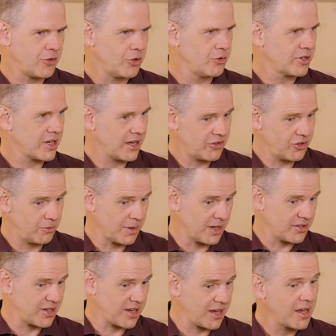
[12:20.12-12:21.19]
Other use case, you
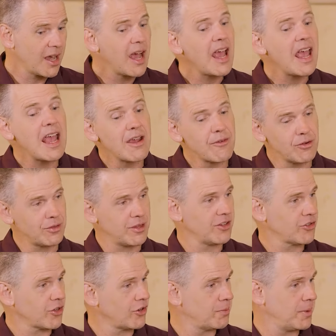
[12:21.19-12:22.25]
might say
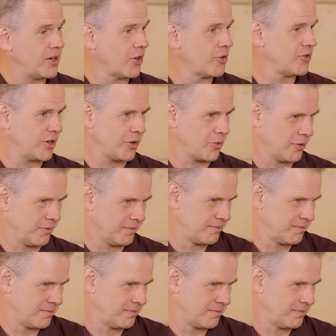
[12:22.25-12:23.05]
everything's going to be NoSQL.